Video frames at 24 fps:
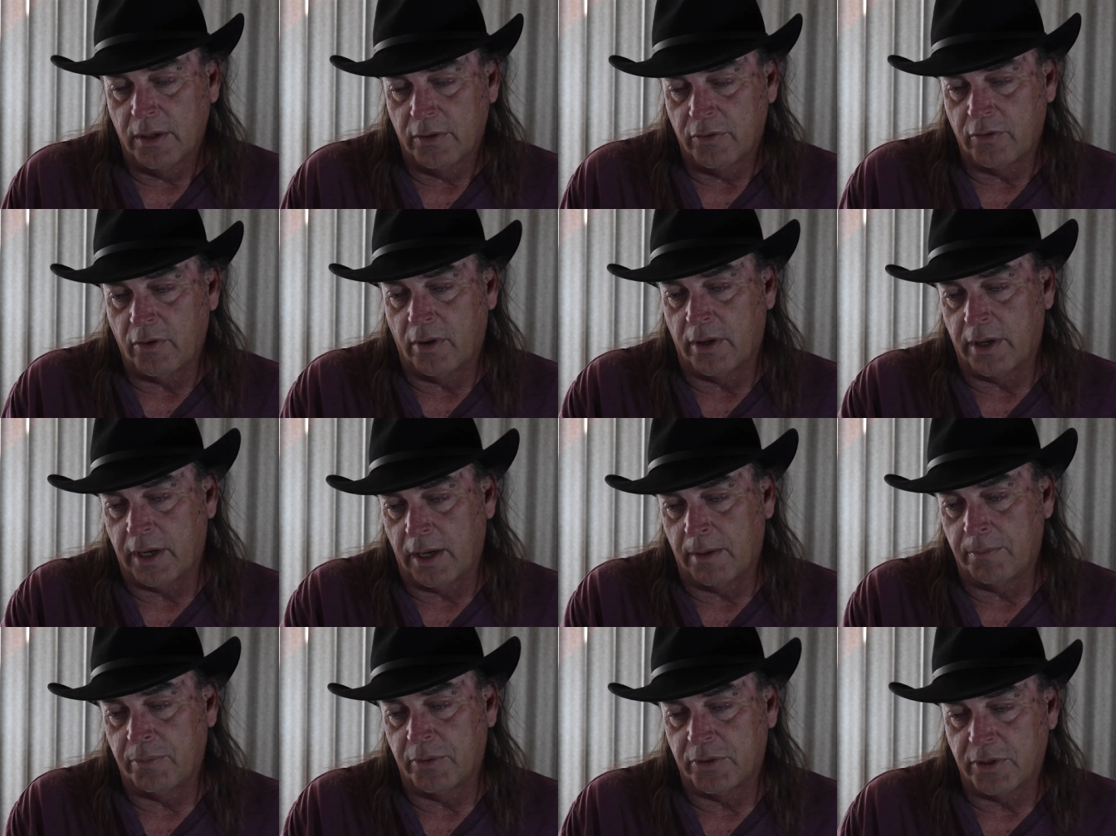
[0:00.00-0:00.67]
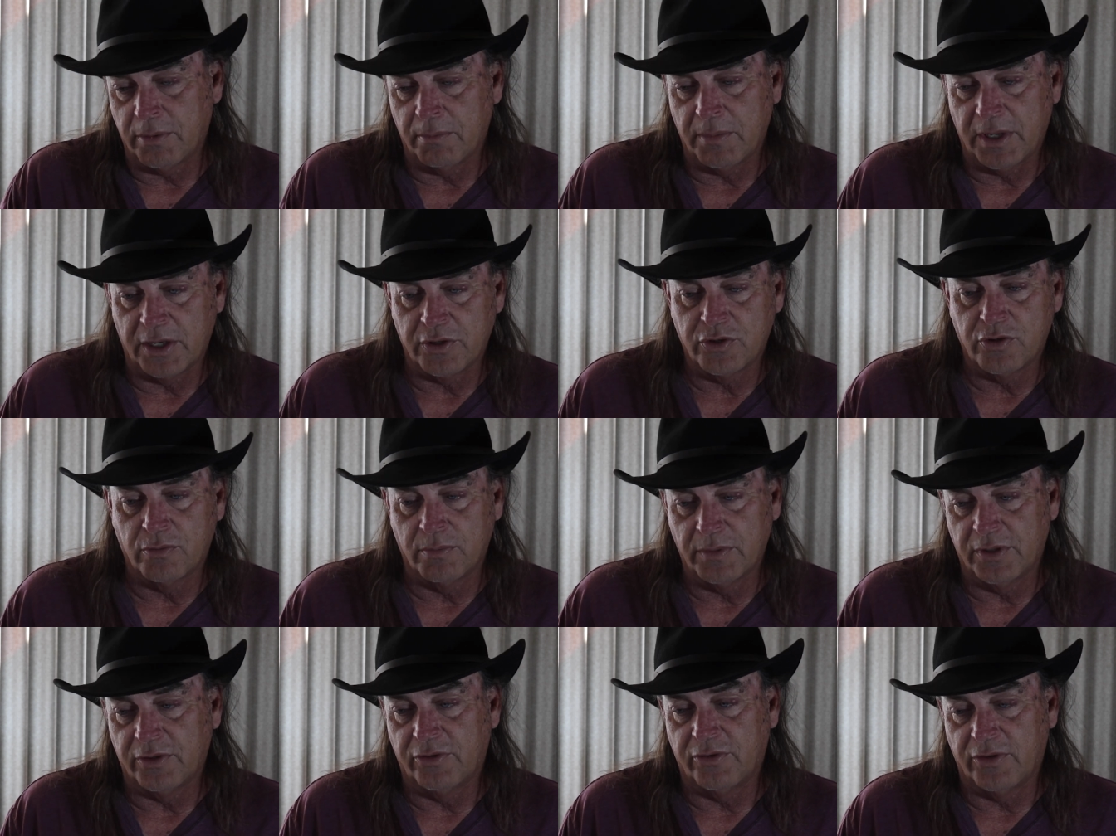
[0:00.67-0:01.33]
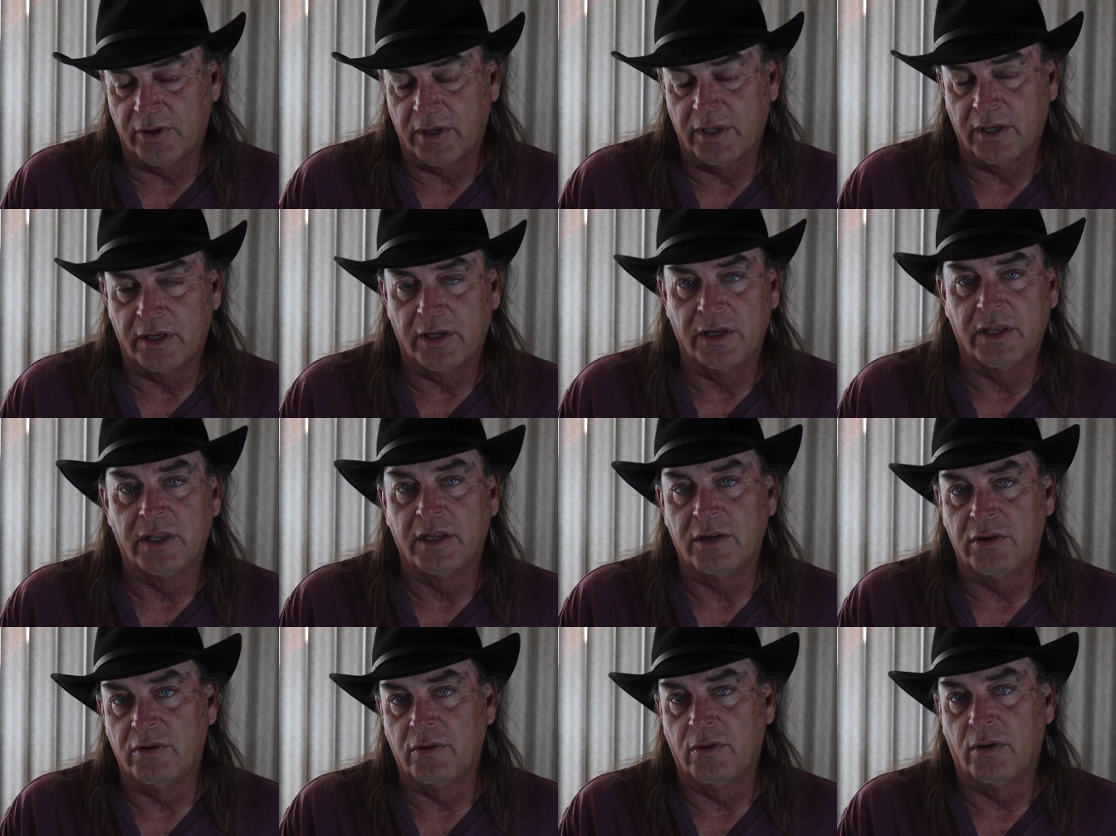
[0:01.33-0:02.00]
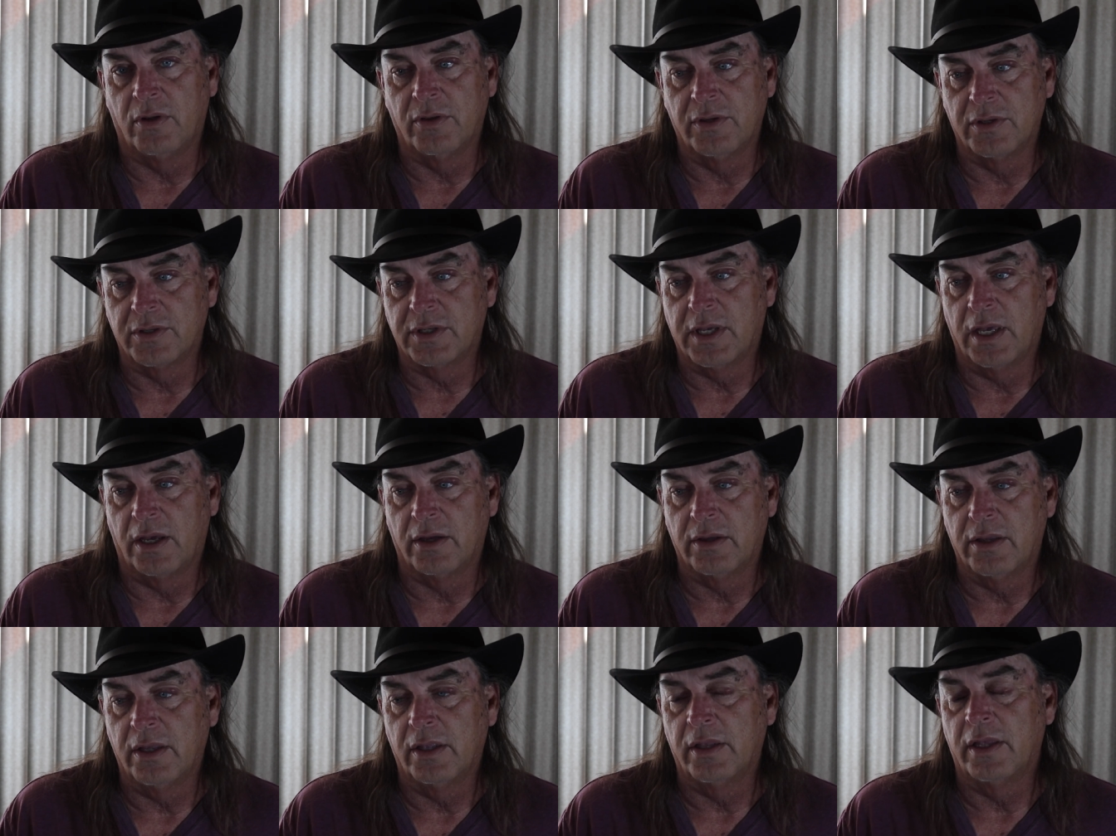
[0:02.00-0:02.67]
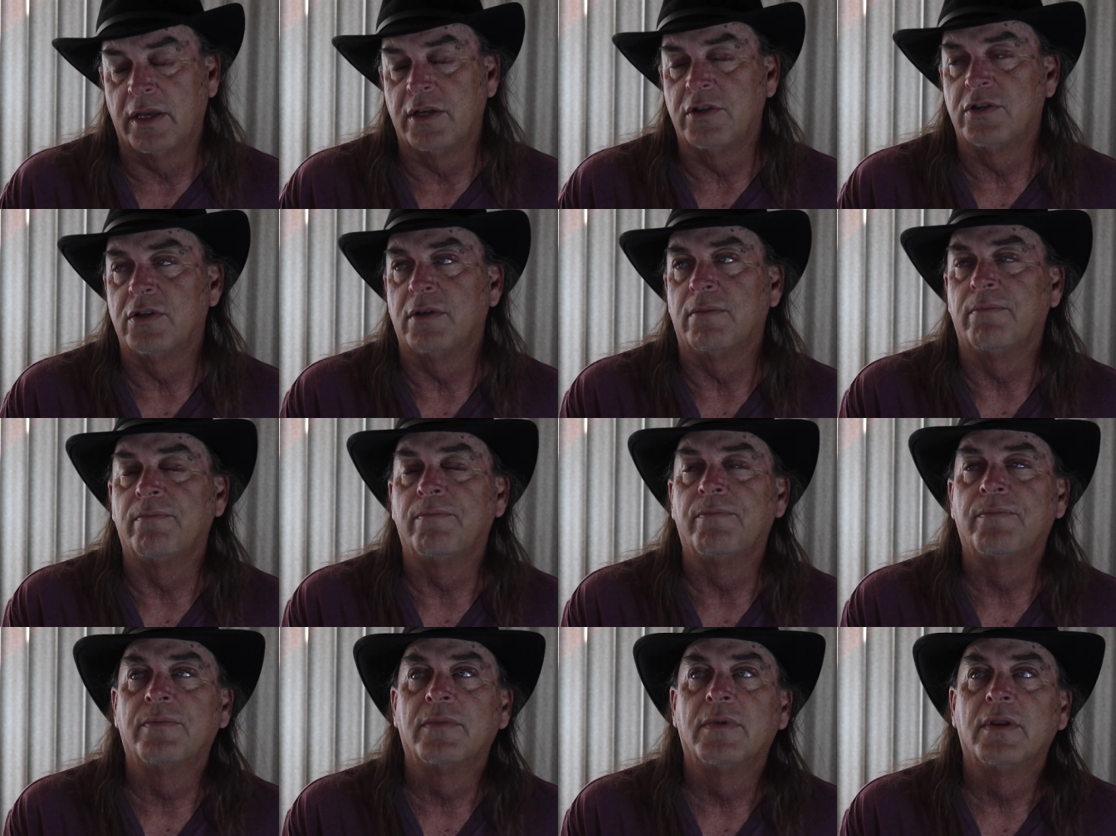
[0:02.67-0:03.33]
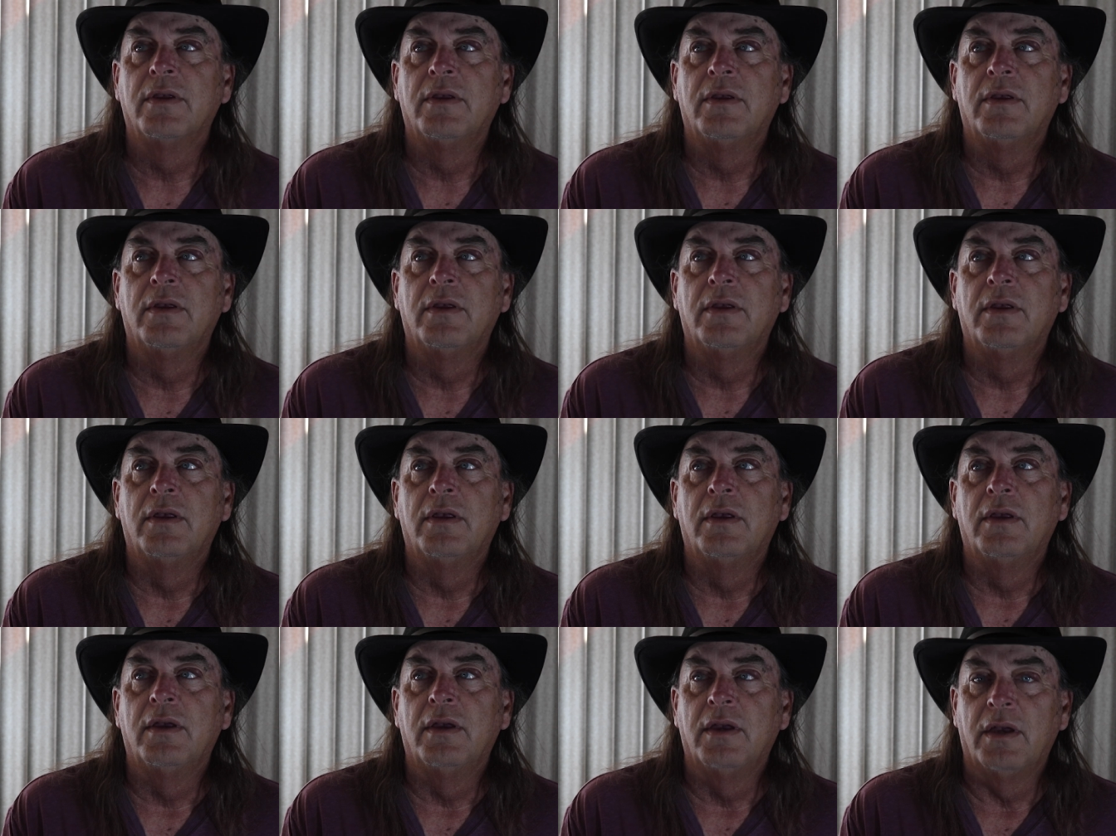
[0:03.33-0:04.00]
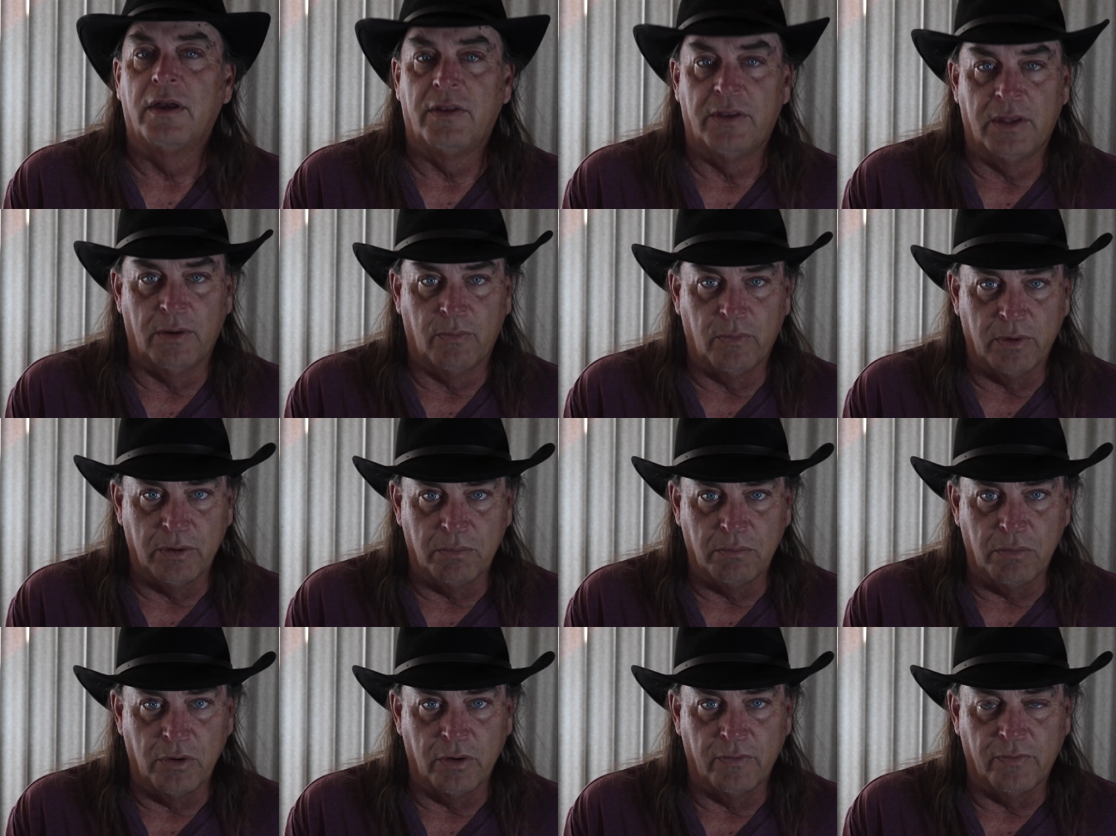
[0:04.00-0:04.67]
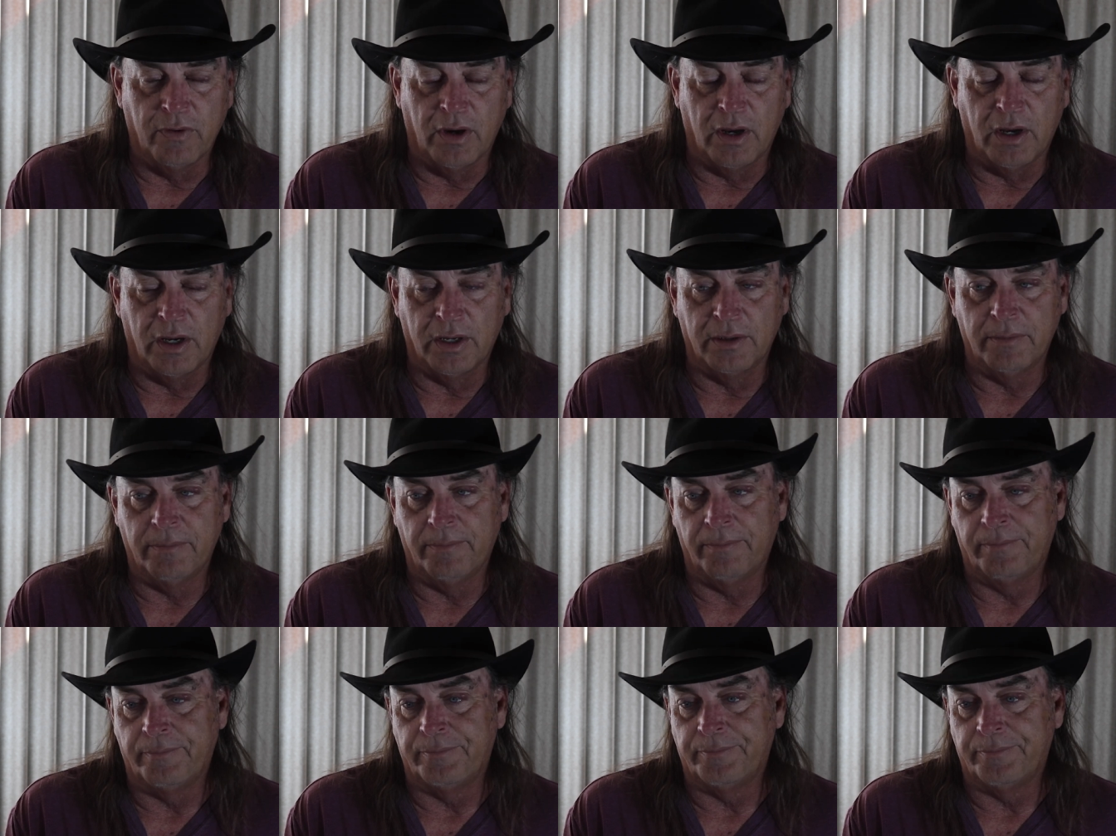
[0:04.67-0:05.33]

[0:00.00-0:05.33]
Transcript: draw it out, put the measurements in, and he'd do all this calculation, and then we'd move on.